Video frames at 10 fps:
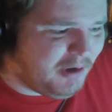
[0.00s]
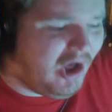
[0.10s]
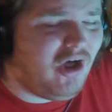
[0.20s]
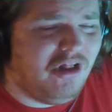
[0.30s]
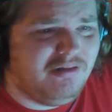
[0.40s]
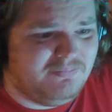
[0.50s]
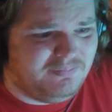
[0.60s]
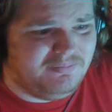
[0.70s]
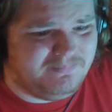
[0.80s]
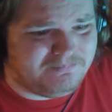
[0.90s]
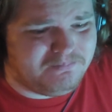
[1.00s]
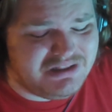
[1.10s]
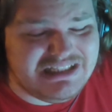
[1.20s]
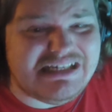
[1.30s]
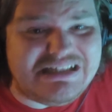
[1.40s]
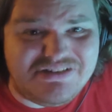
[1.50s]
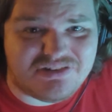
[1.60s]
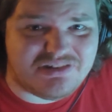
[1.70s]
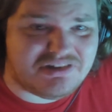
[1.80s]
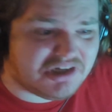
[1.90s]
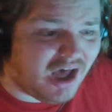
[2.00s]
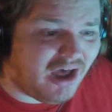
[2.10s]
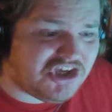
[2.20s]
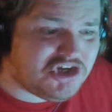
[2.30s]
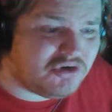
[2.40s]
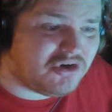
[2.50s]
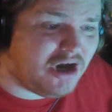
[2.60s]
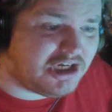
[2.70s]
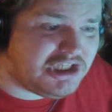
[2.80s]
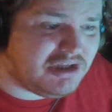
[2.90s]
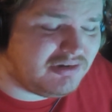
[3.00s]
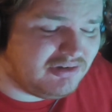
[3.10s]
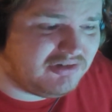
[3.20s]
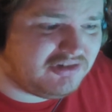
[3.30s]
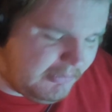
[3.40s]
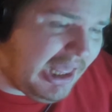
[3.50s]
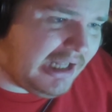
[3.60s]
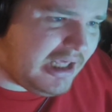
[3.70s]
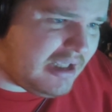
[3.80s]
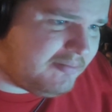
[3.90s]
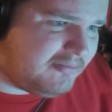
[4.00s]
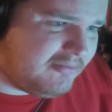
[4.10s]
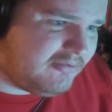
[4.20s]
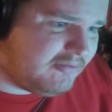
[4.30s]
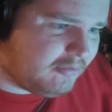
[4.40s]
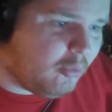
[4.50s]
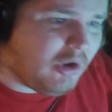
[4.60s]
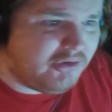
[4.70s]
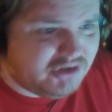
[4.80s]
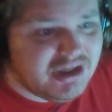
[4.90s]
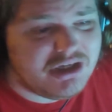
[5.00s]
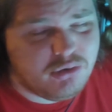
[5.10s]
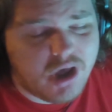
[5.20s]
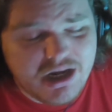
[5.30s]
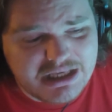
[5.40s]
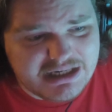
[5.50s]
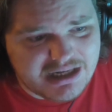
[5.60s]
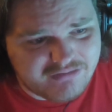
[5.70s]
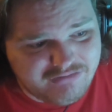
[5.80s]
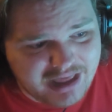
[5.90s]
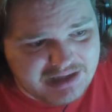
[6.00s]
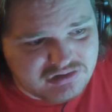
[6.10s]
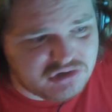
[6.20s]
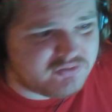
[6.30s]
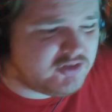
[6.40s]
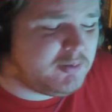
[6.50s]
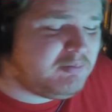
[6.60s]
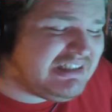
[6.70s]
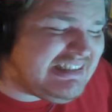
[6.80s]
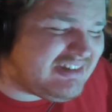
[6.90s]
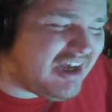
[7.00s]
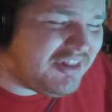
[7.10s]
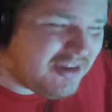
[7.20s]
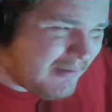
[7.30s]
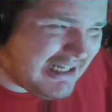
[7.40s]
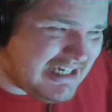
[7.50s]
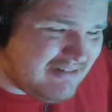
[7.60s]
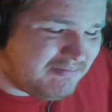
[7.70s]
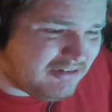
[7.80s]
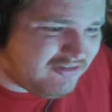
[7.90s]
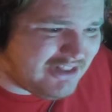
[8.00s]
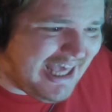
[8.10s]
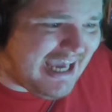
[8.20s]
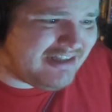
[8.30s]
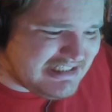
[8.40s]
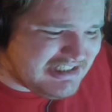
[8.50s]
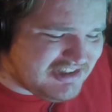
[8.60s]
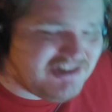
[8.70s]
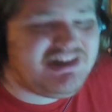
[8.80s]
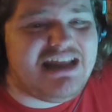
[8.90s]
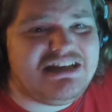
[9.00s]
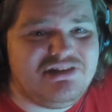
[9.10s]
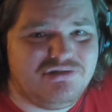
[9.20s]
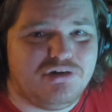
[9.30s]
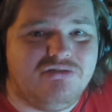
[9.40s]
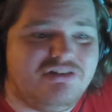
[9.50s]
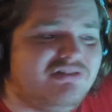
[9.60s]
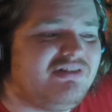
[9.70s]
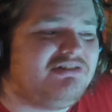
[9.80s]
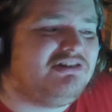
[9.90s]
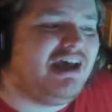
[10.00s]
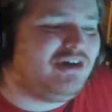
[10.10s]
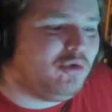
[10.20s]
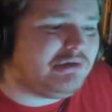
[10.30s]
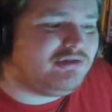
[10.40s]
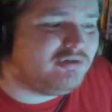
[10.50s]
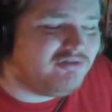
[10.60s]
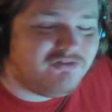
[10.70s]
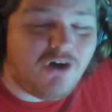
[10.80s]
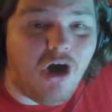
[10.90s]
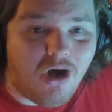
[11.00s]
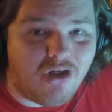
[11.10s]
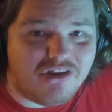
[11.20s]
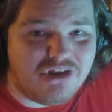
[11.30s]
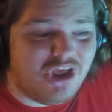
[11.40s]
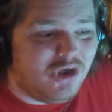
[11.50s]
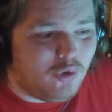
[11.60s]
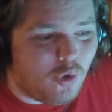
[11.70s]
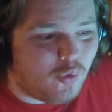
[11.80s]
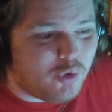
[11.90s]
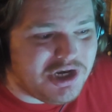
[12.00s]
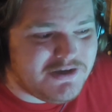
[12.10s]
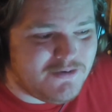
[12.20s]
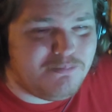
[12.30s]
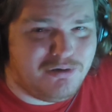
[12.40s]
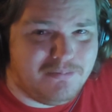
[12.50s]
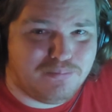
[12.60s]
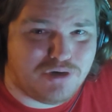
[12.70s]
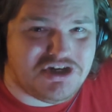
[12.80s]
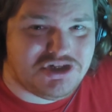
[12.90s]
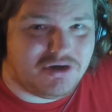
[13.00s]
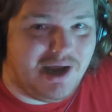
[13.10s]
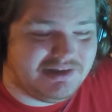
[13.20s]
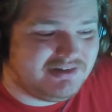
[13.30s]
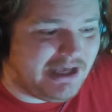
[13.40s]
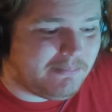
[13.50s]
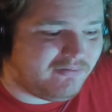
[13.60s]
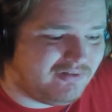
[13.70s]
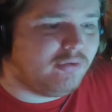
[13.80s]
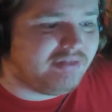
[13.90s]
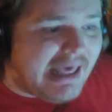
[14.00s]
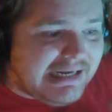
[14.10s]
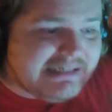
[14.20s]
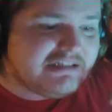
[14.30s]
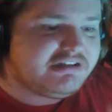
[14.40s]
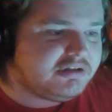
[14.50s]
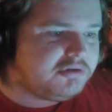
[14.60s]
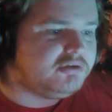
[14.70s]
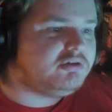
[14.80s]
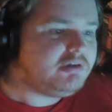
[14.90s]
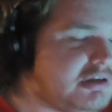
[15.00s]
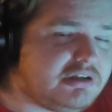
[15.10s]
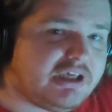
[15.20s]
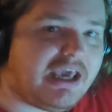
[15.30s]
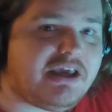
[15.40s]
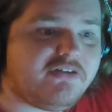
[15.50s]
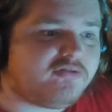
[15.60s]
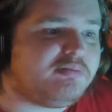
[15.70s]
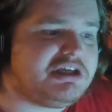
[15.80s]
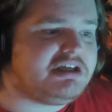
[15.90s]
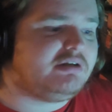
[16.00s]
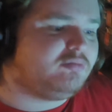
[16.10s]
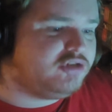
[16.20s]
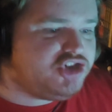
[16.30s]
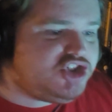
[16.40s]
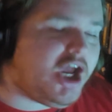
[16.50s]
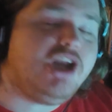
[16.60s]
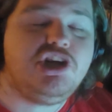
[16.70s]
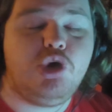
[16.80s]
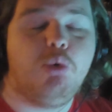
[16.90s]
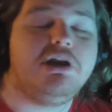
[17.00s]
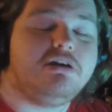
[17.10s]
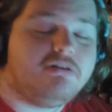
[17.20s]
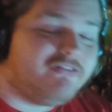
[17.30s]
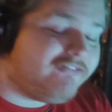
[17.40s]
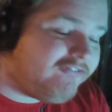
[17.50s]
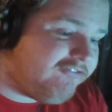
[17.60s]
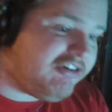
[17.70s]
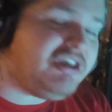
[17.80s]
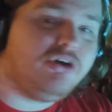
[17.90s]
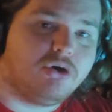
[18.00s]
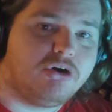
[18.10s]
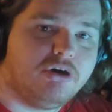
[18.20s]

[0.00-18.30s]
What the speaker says: Paul, please cut your onions on a, well, you're cutting it on a flat surface, but please cut them on a flat, steady surface that's not going to fall when you put pressure on top of it. That gave me genuine fear.